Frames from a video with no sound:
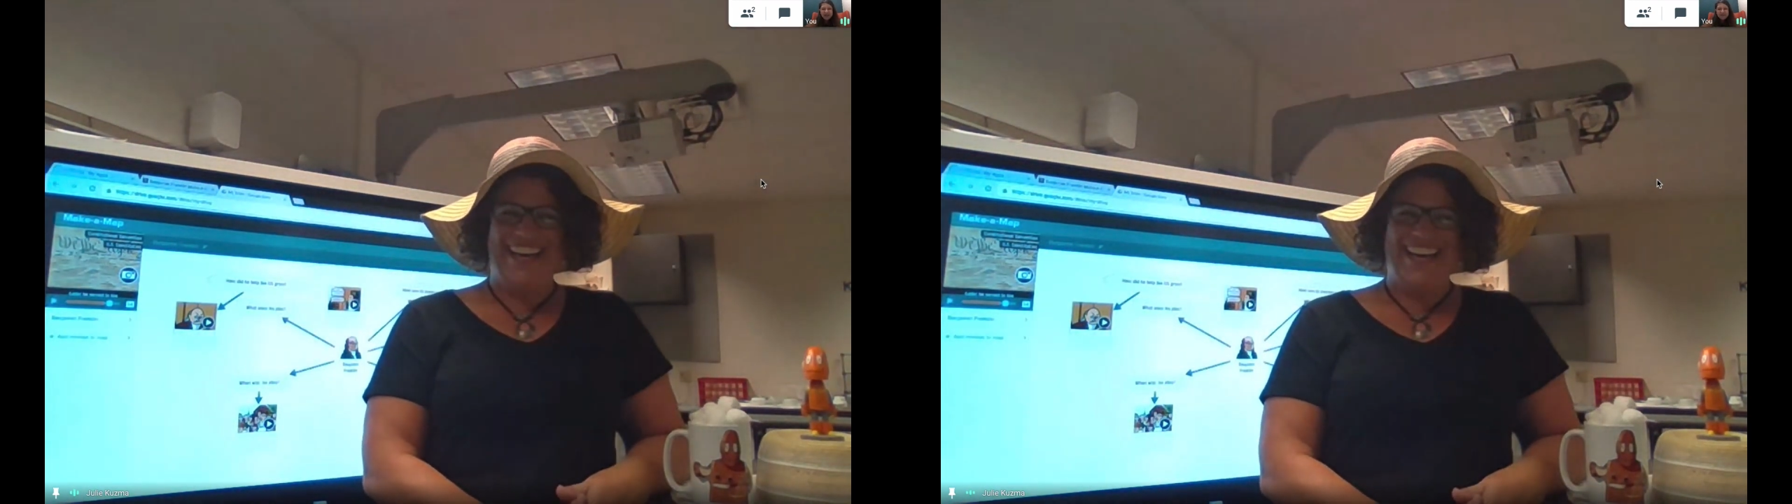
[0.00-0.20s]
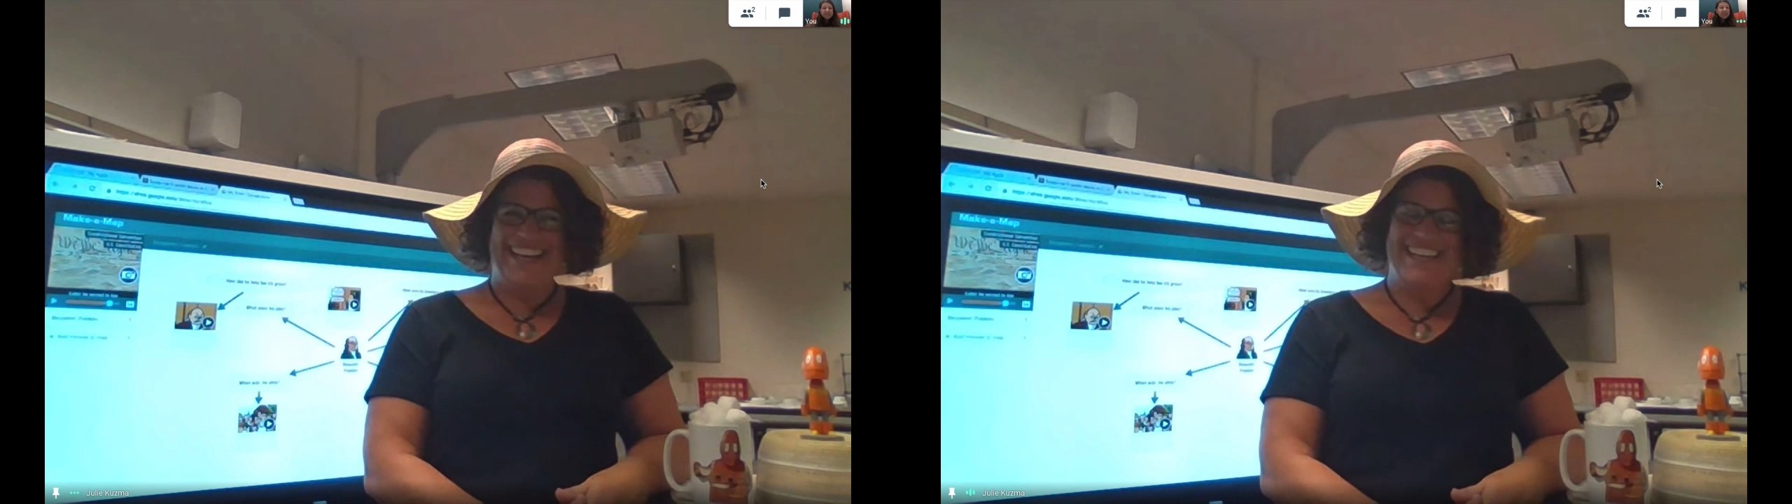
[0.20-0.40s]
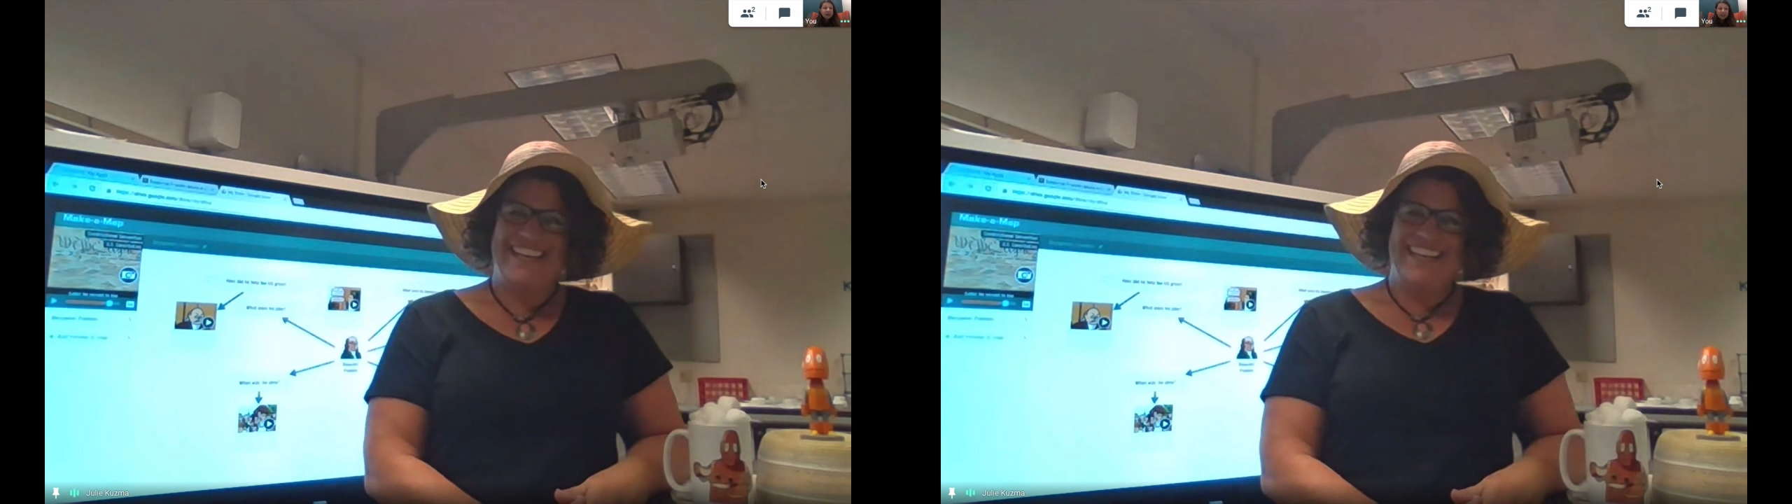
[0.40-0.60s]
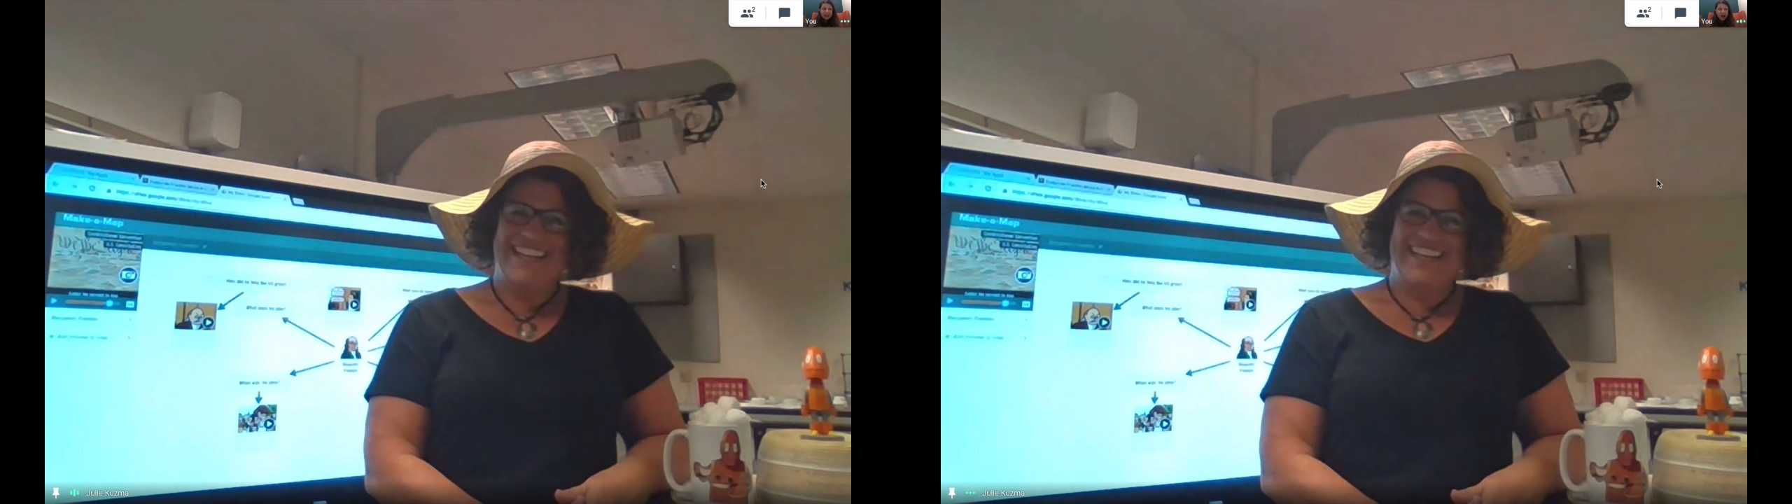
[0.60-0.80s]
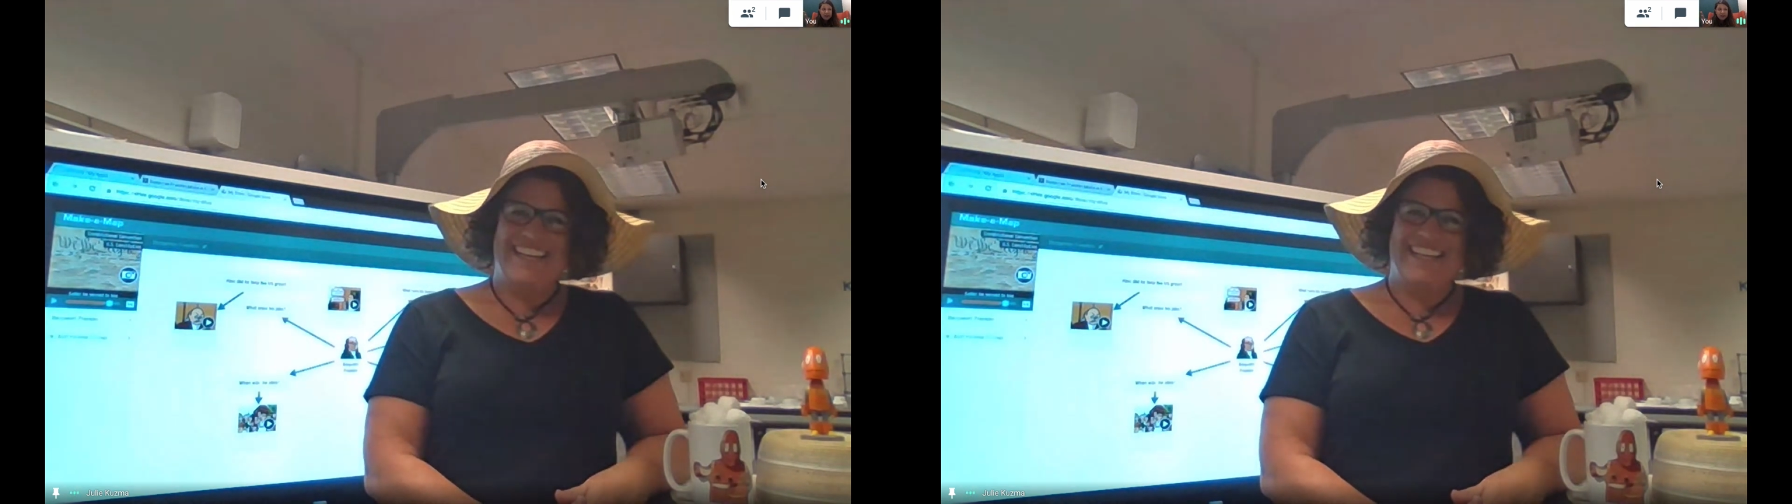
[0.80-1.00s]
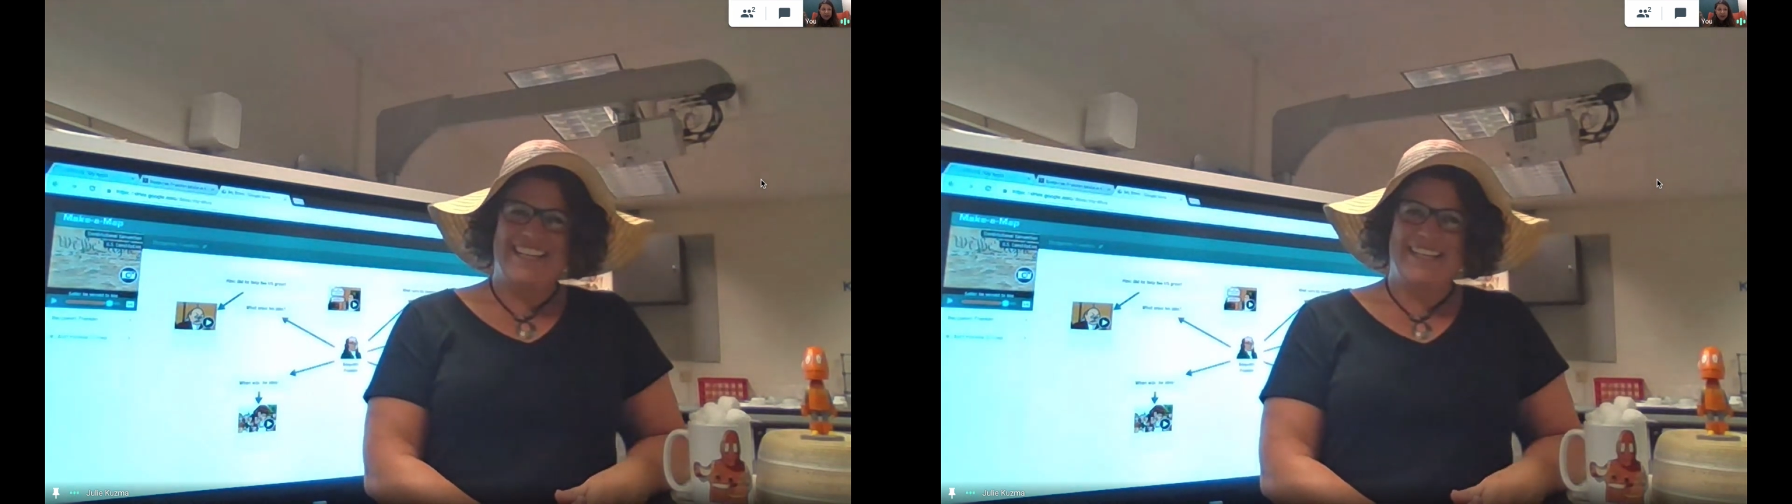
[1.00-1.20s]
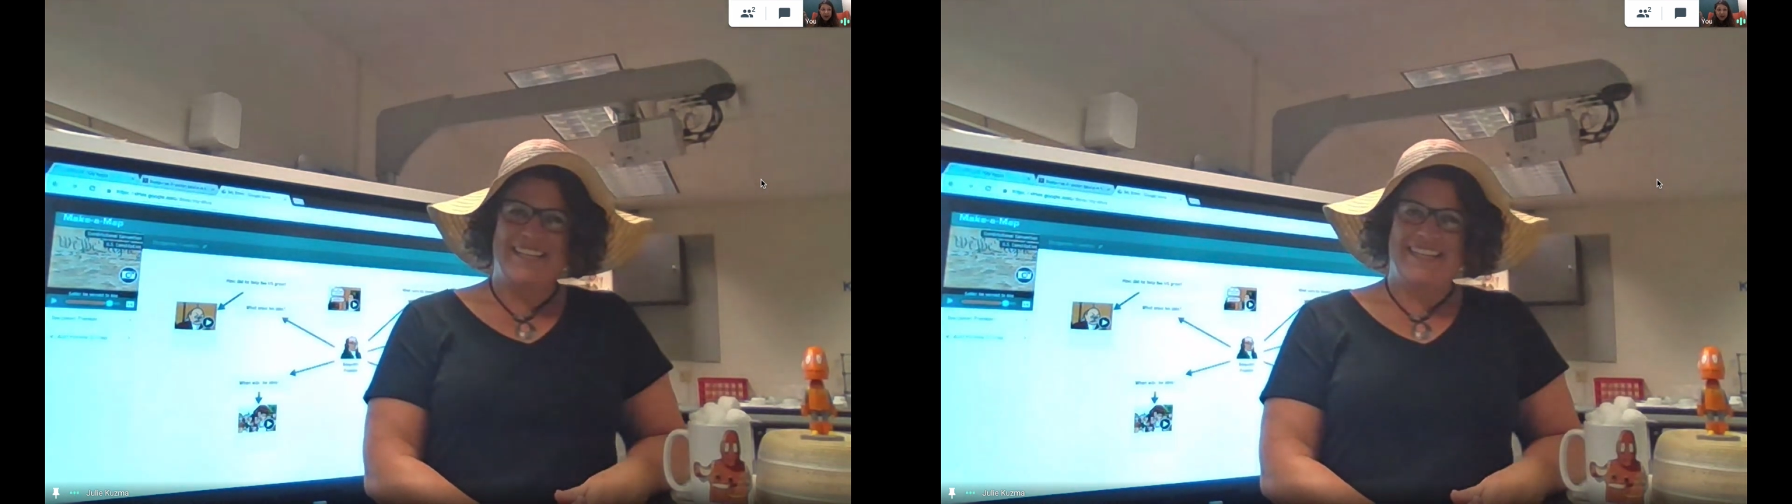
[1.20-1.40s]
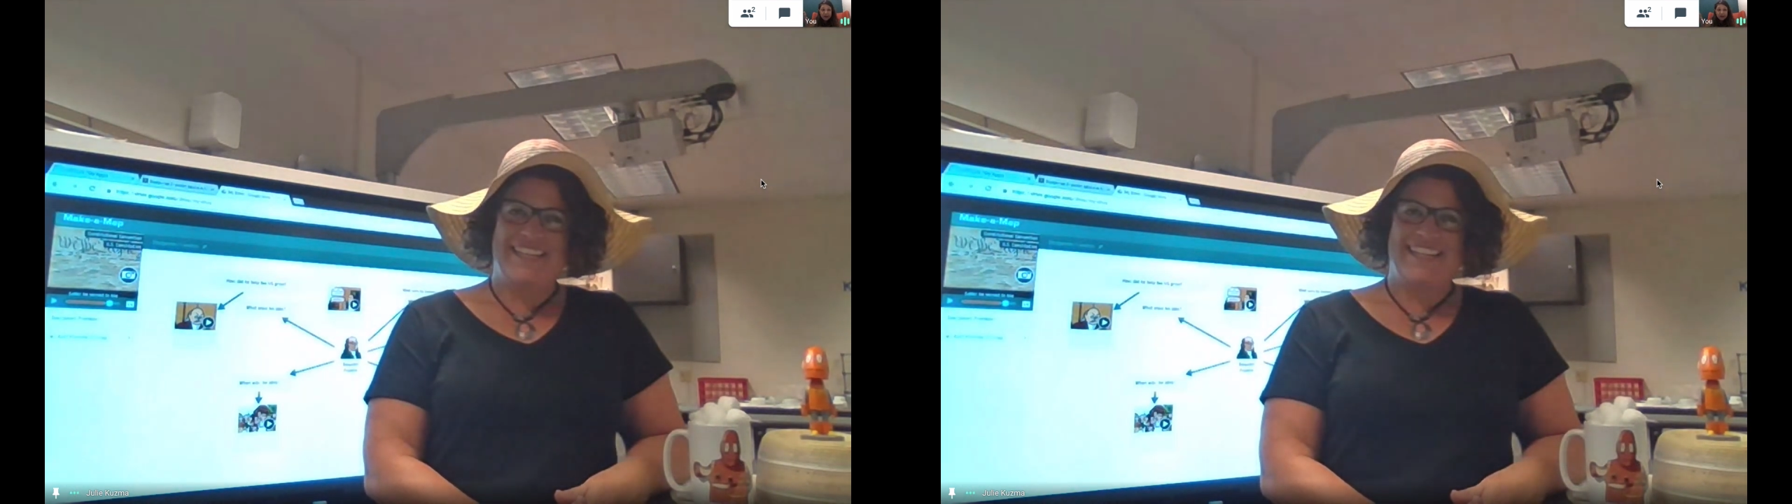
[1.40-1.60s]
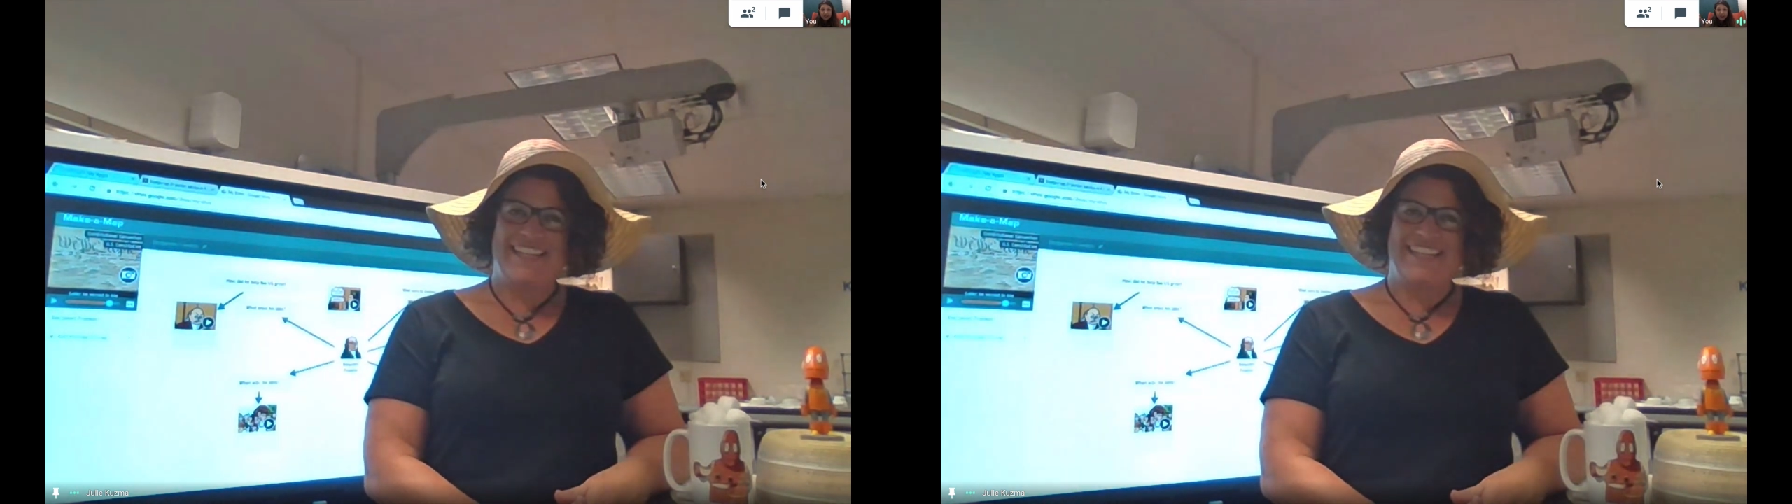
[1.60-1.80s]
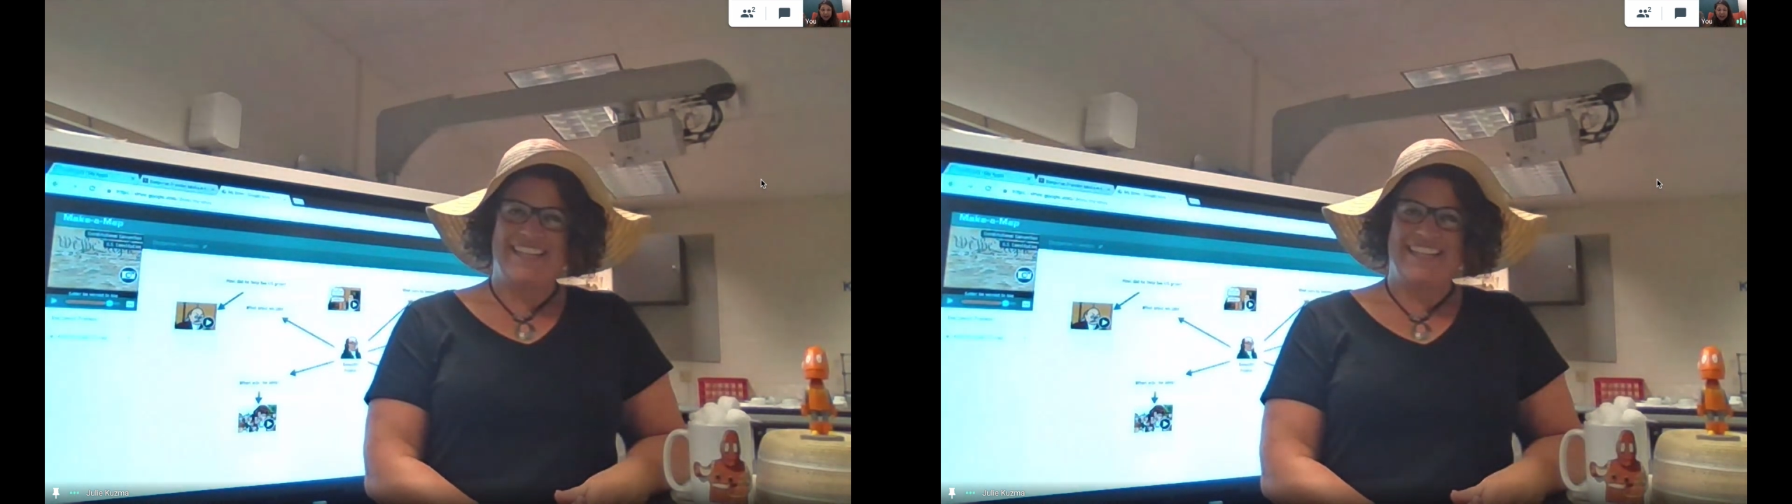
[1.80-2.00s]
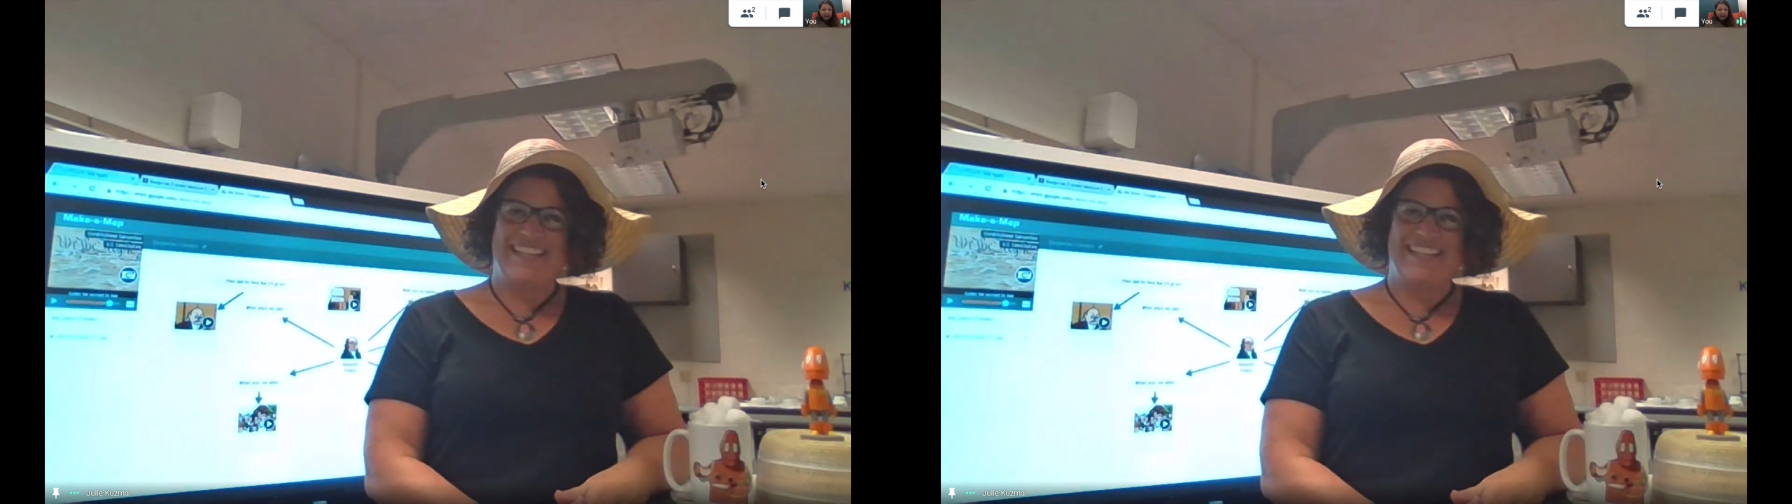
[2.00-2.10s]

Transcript: So you can comment below if you're in